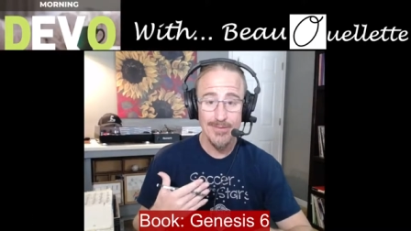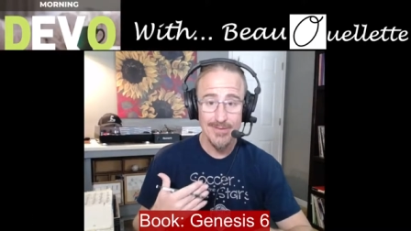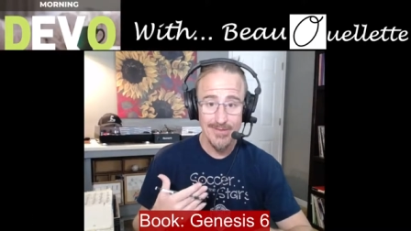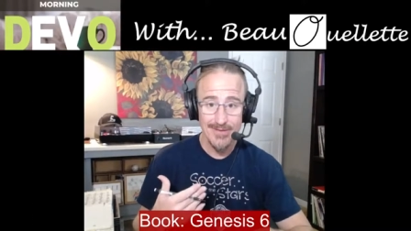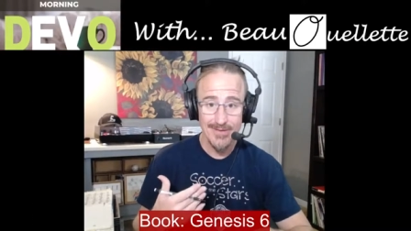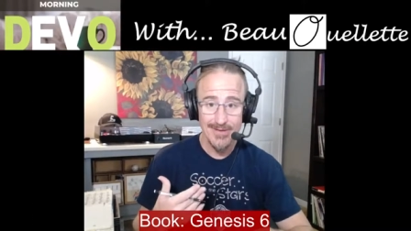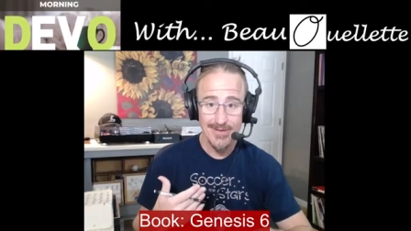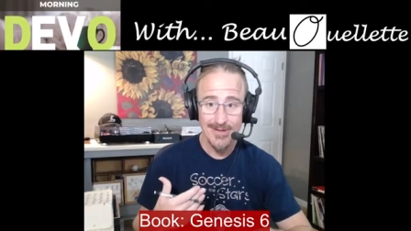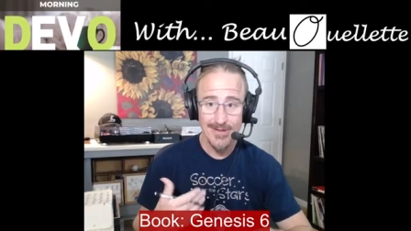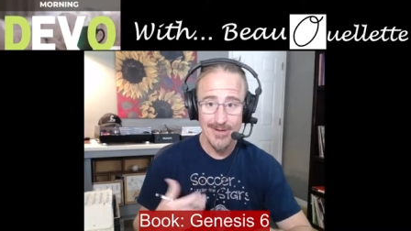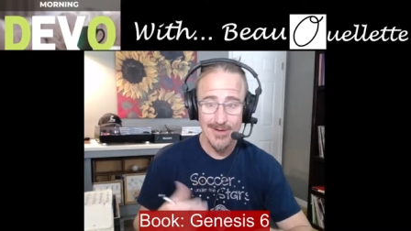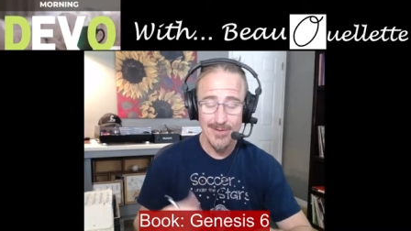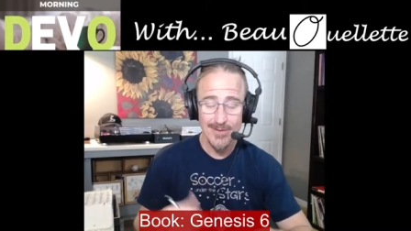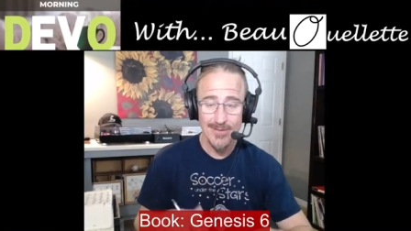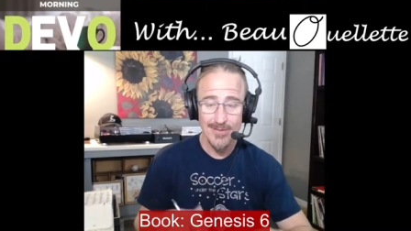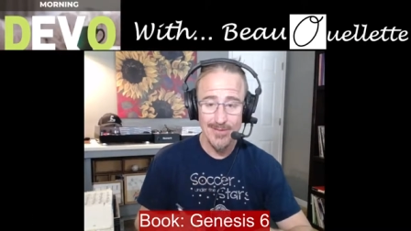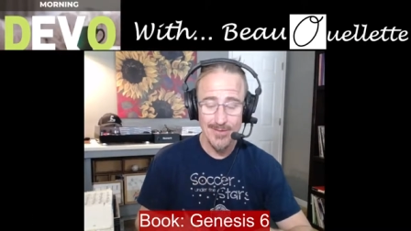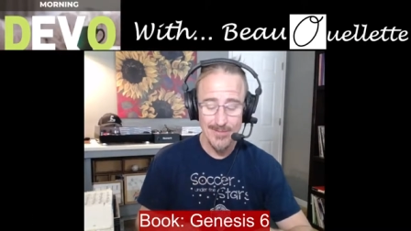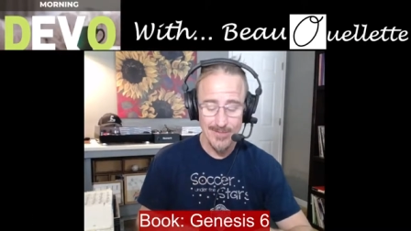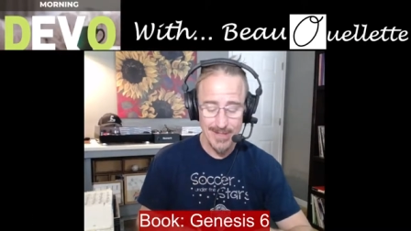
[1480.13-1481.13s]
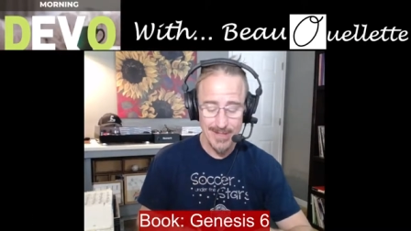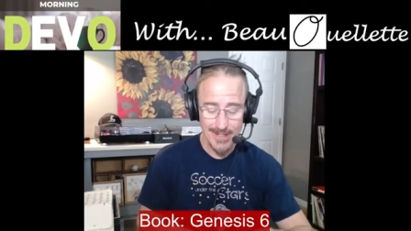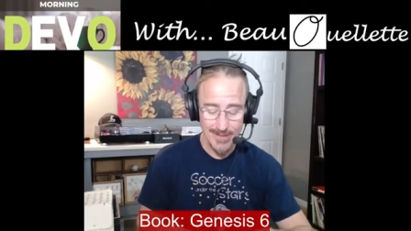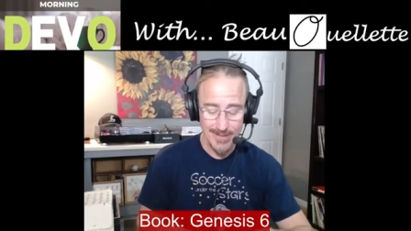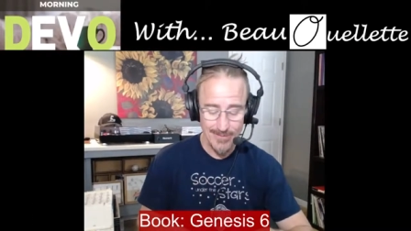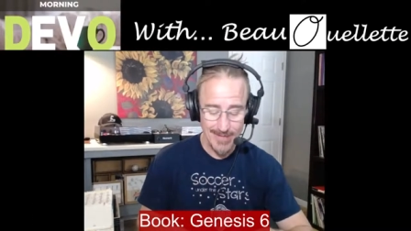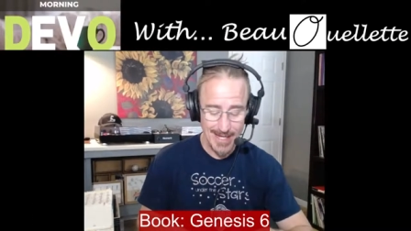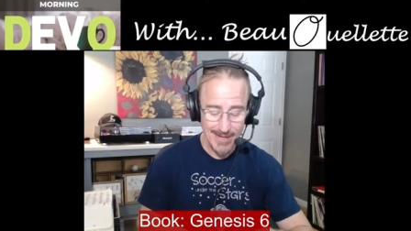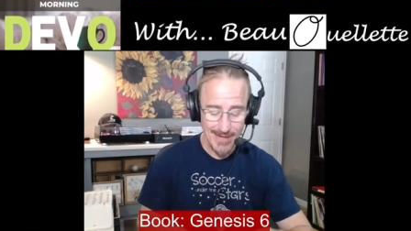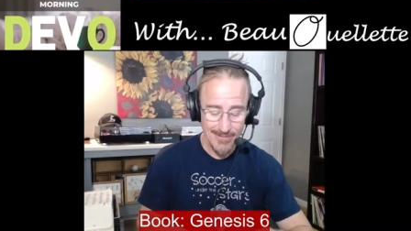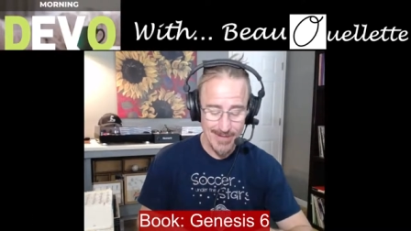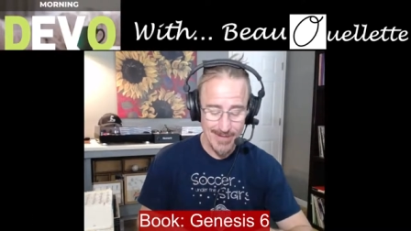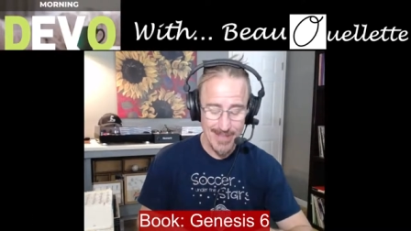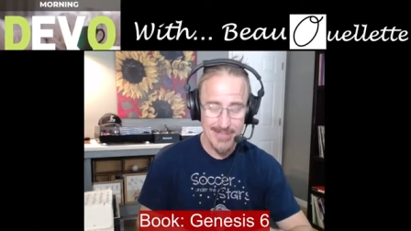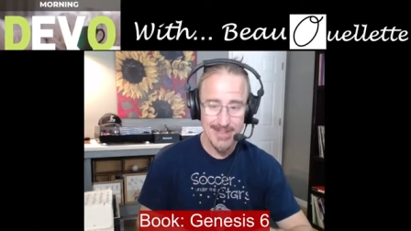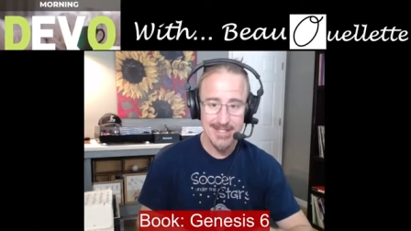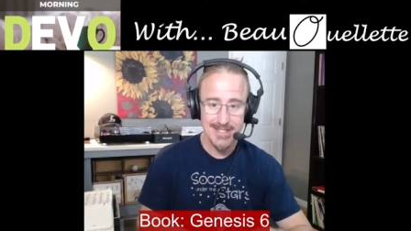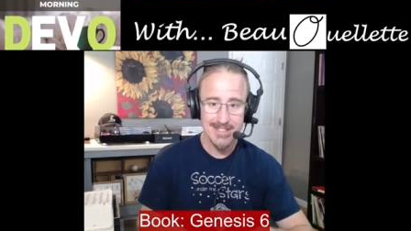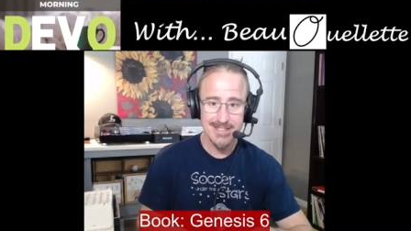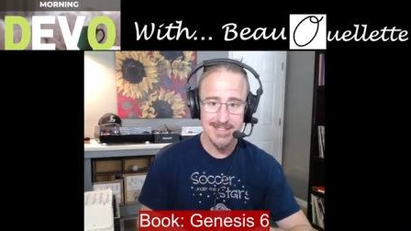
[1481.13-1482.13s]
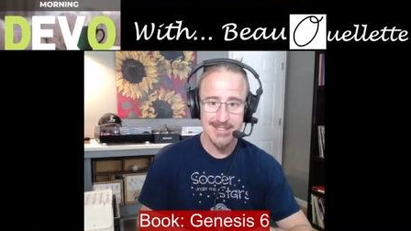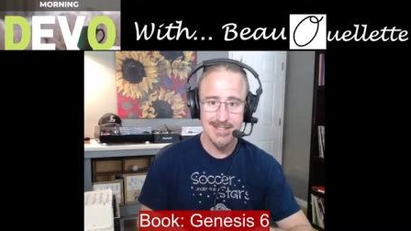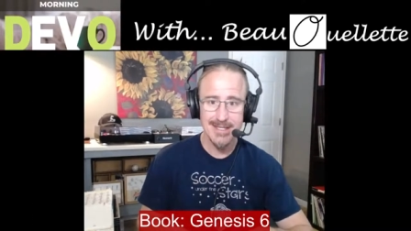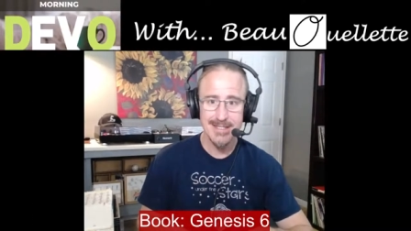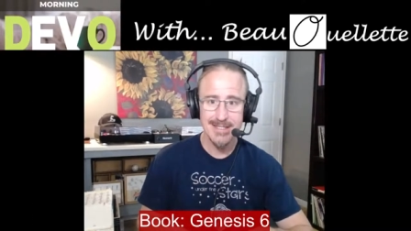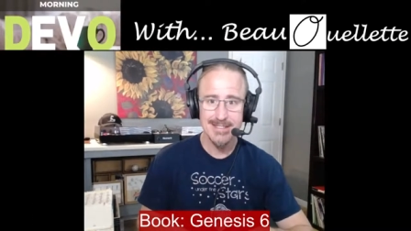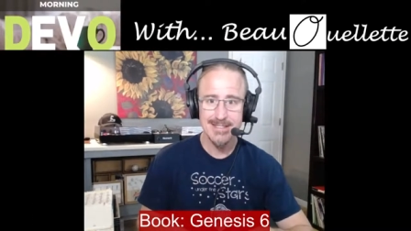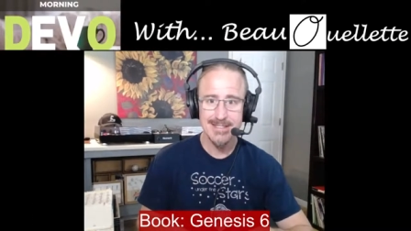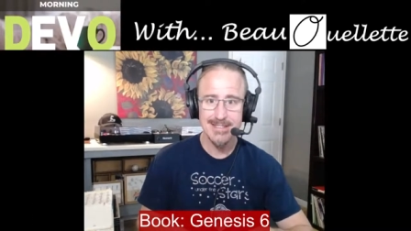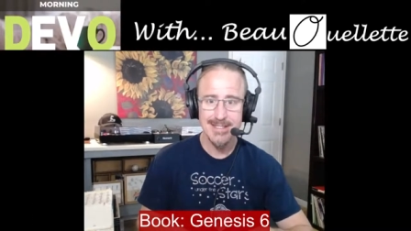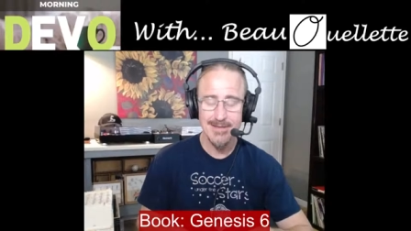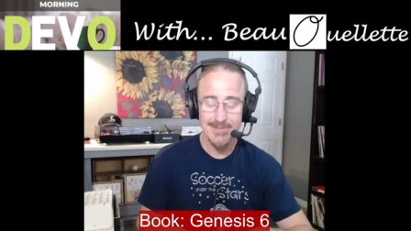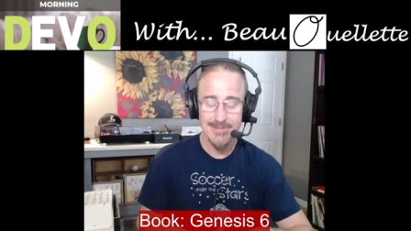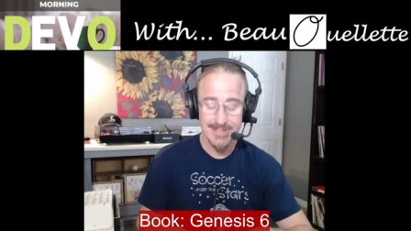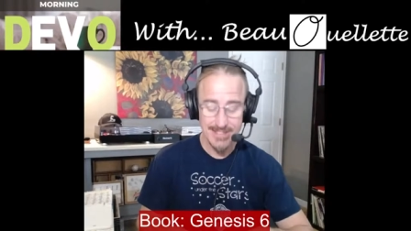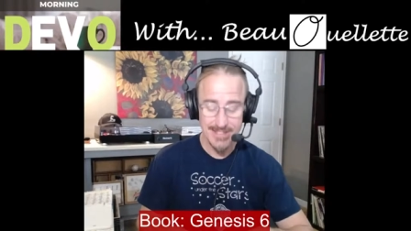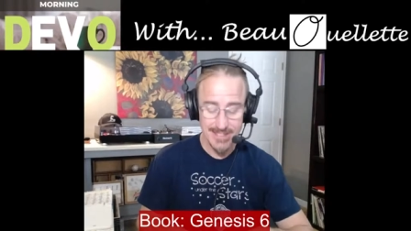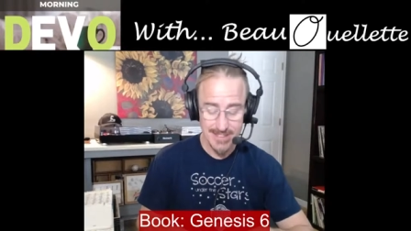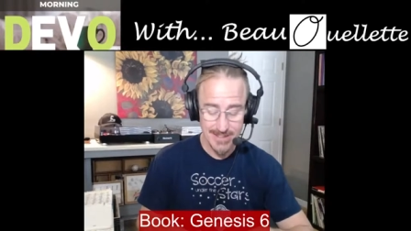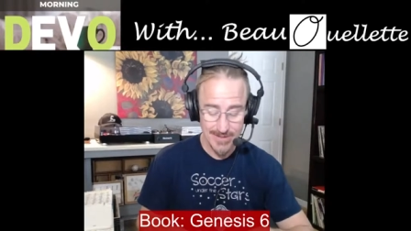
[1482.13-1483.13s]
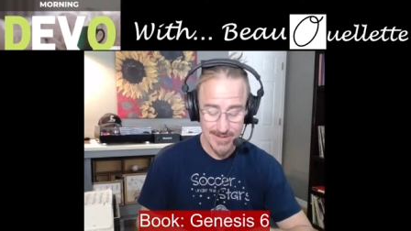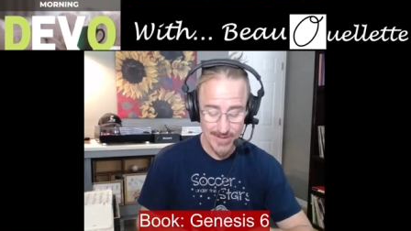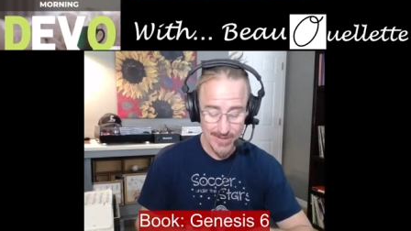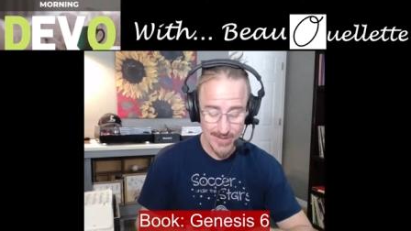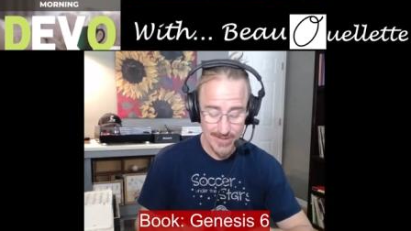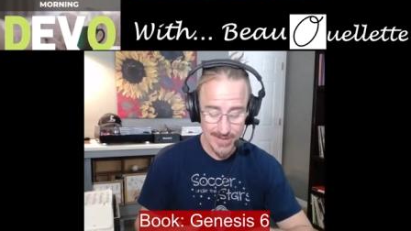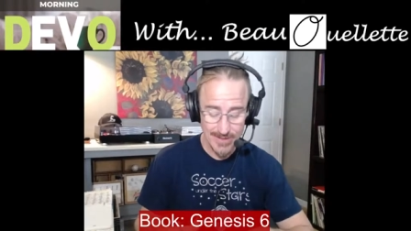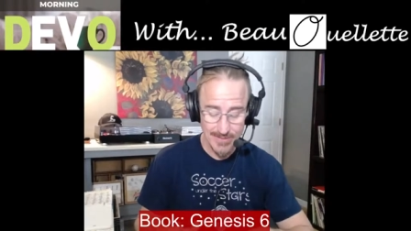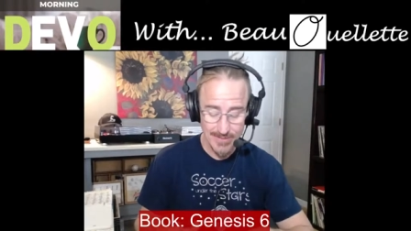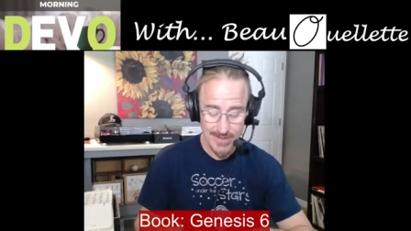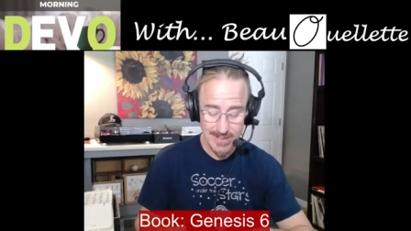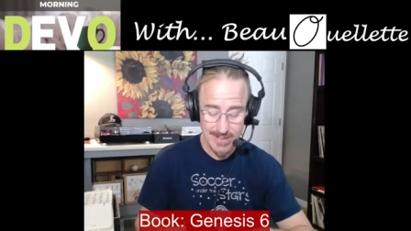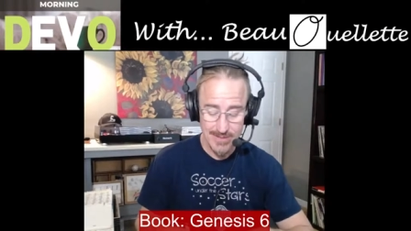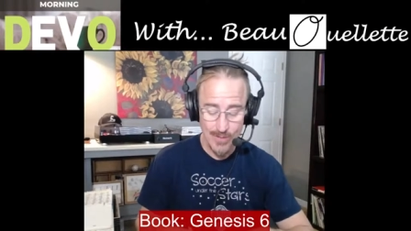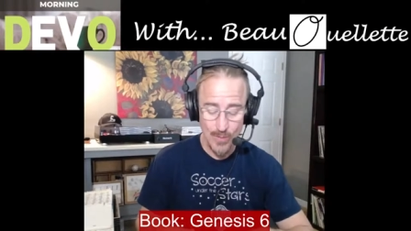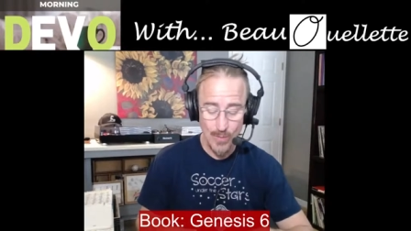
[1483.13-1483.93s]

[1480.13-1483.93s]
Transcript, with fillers: You know, when when I read this as a 17 year old, it was,